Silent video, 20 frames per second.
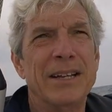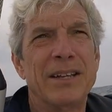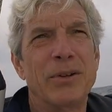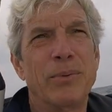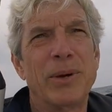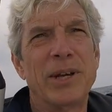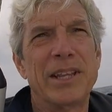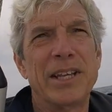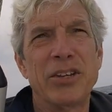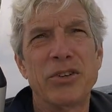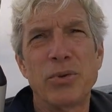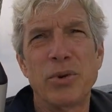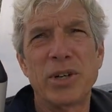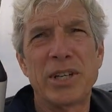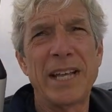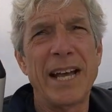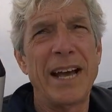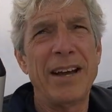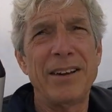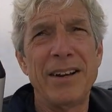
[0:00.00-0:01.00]
the way things
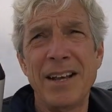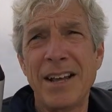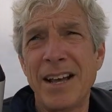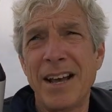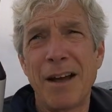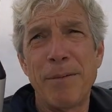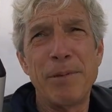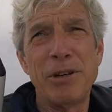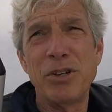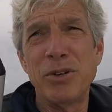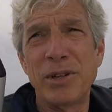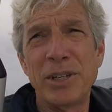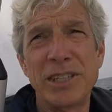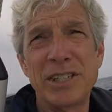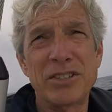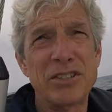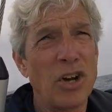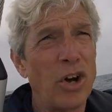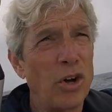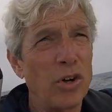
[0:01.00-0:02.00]
worked out. I've been doing
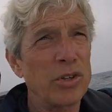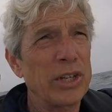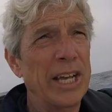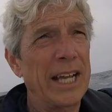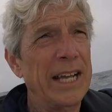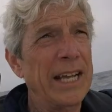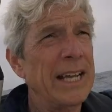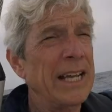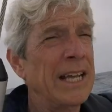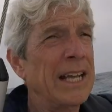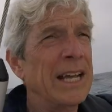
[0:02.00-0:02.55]
this all day.